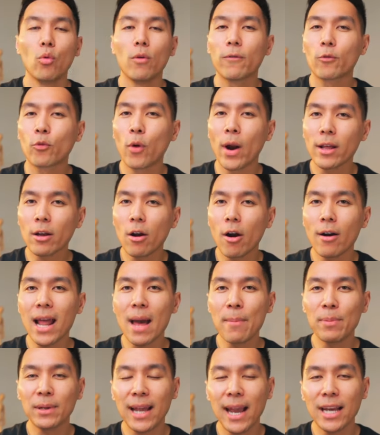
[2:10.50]
With credit card
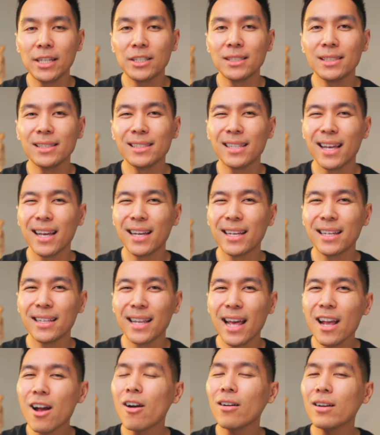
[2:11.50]
applications,
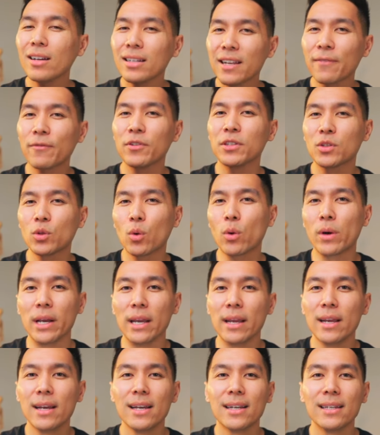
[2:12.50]
they are a different story
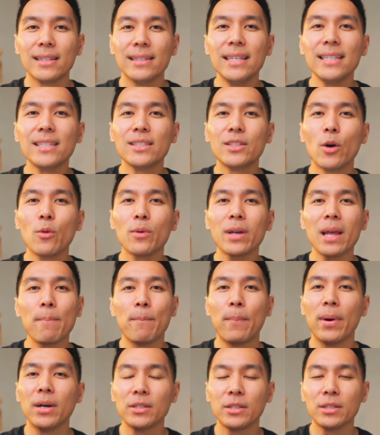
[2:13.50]
these don't
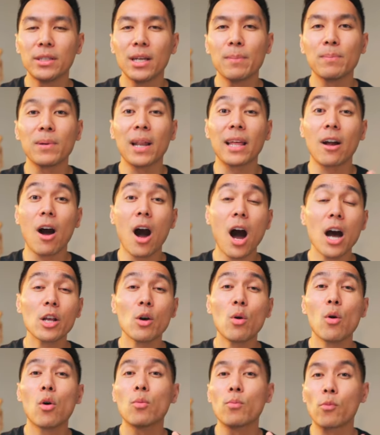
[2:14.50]
get bunched up like
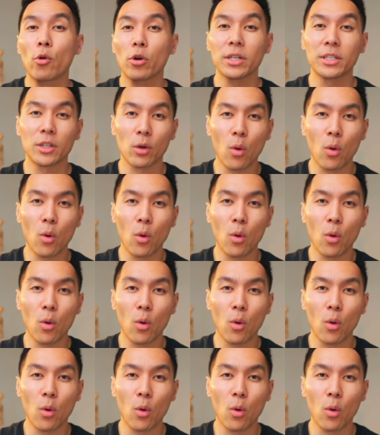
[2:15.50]
auto or mortgage